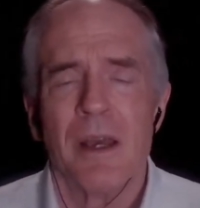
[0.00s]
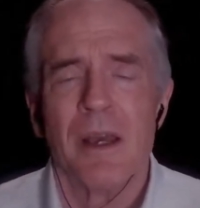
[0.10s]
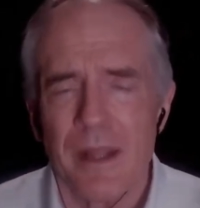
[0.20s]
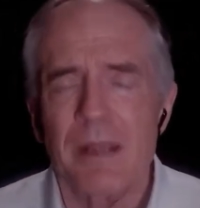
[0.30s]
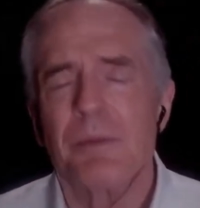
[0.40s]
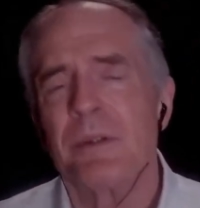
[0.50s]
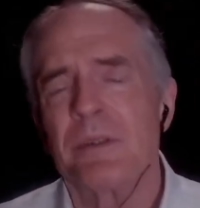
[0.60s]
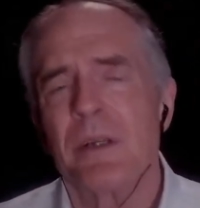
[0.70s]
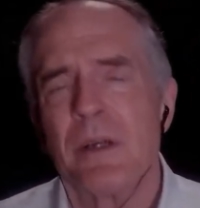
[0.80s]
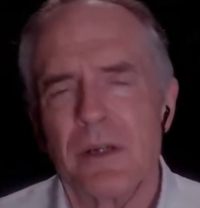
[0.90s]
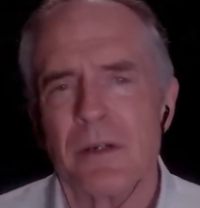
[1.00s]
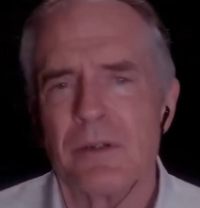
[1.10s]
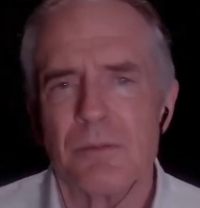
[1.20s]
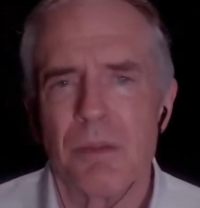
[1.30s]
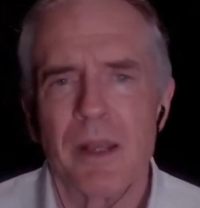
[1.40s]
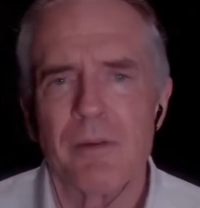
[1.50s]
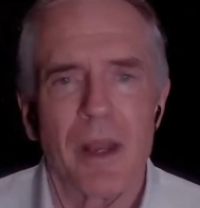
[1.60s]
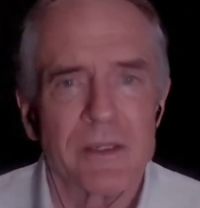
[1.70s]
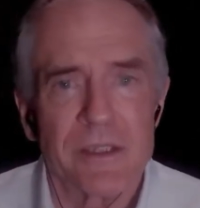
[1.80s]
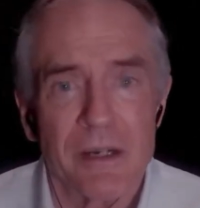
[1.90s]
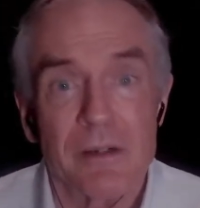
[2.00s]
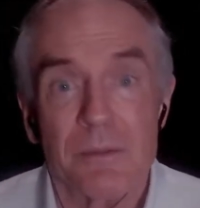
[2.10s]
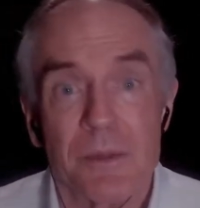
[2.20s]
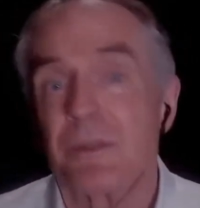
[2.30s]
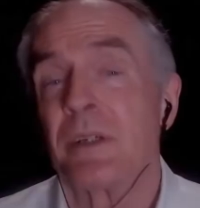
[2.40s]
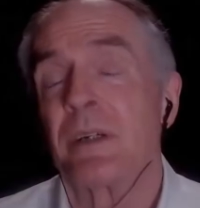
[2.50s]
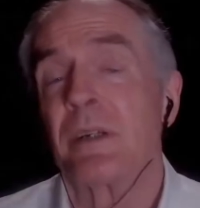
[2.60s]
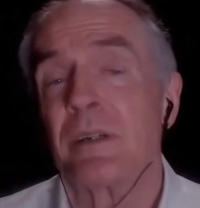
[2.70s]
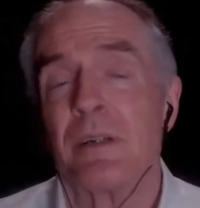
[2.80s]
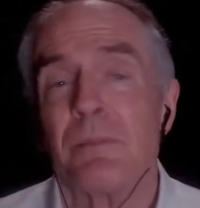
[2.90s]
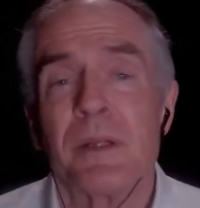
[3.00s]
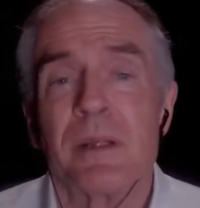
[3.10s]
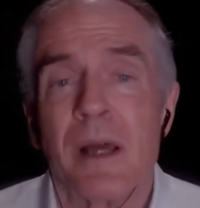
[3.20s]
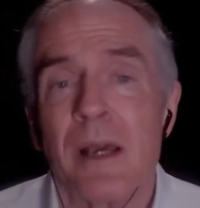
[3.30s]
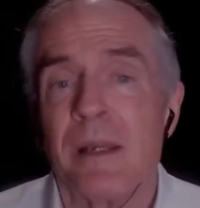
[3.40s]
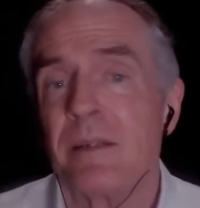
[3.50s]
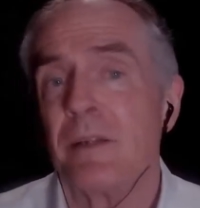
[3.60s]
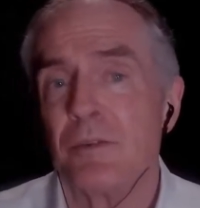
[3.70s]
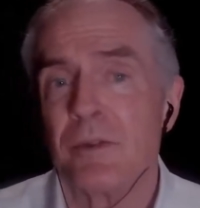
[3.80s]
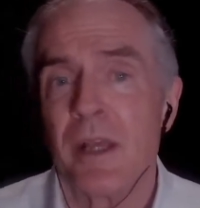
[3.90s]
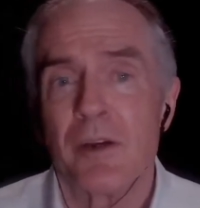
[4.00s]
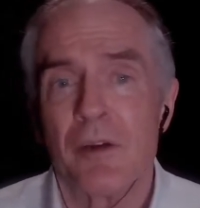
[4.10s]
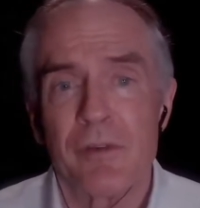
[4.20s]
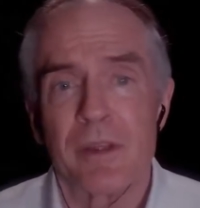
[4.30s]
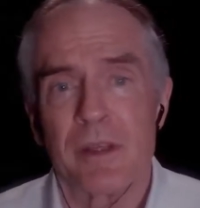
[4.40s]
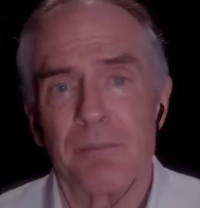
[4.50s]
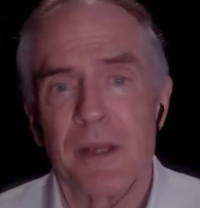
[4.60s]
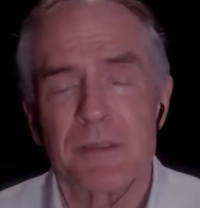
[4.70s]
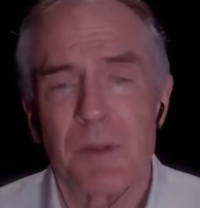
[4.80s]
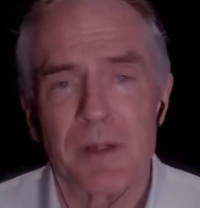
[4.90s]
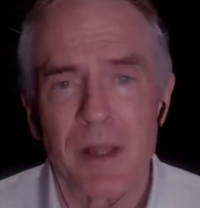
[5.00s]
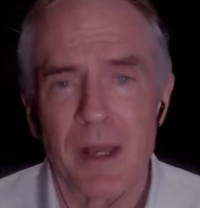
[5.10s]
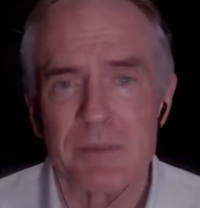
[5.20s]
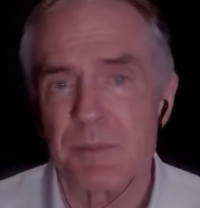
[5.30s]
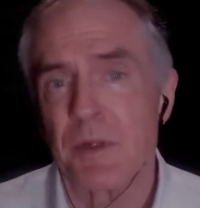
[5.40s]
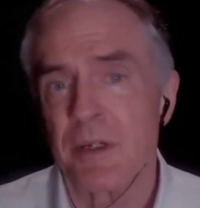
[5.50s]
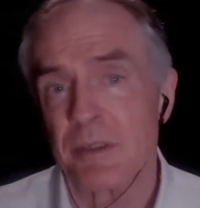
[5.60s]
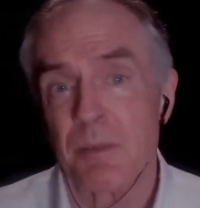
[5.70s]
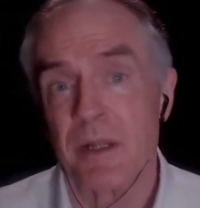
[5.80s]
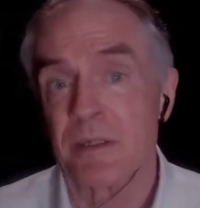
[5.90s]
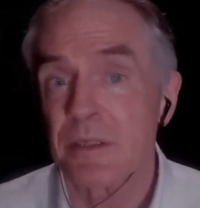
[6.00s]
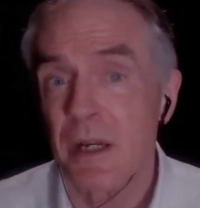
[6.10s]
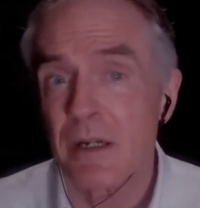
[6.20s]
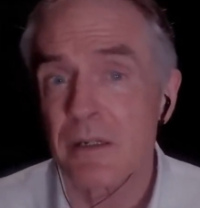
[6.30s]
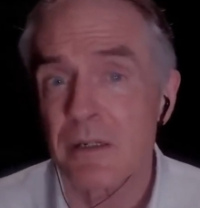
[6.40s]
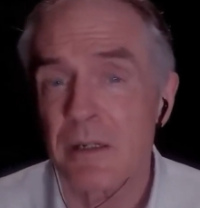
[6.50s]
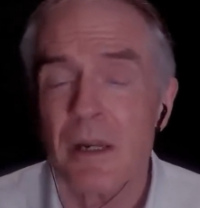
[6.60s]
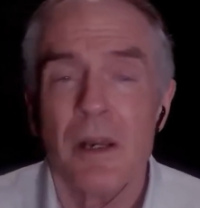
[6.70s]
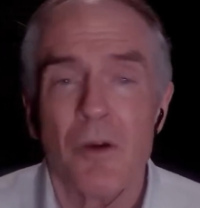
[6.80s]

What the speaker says: neighbors who play ranchera music until midnight and who take over the baseball diamonds because they're playing soccer,